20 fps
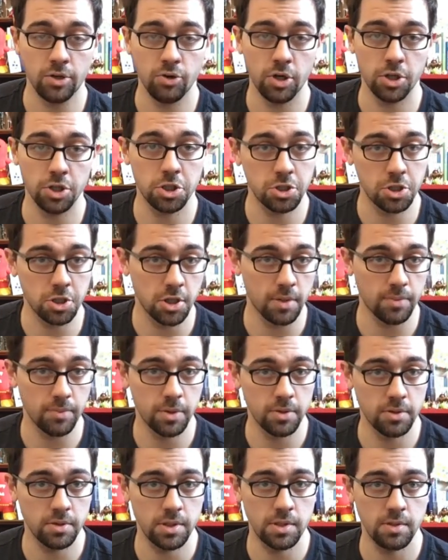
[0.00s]
and crunched the
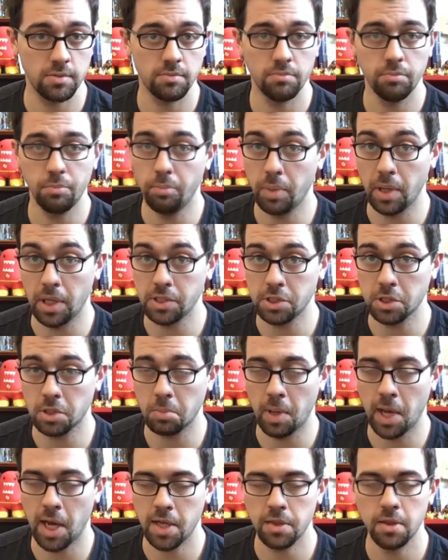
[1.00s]
numbers,
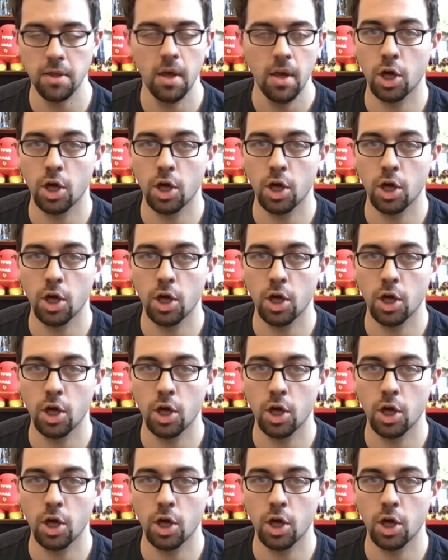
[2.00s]
basic math.